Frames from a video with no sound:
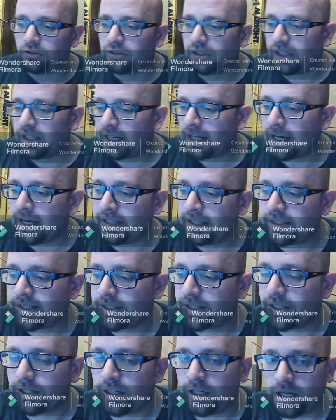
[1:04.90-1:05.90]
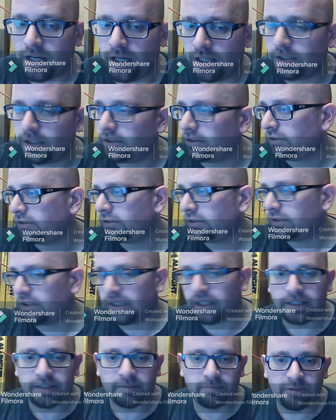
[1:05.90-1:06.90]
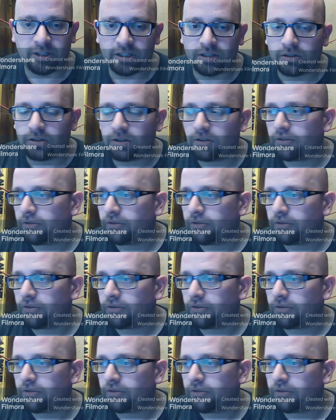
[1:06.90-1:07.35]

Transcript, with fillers: let's uh, let me go